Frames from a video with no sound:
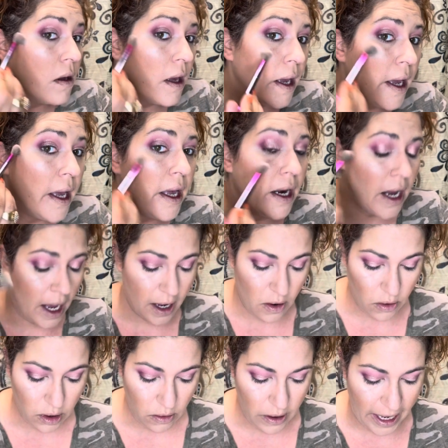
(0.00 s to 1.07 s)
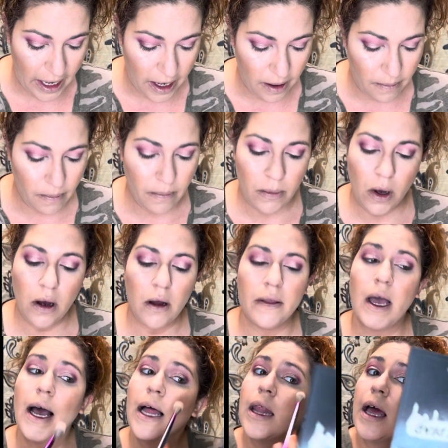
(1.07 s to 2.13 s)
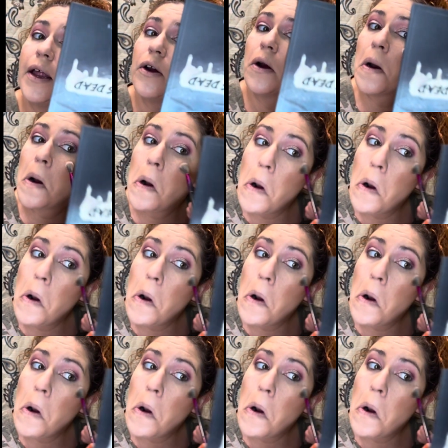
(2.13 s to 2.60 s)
And I go a little ham on the highlighter.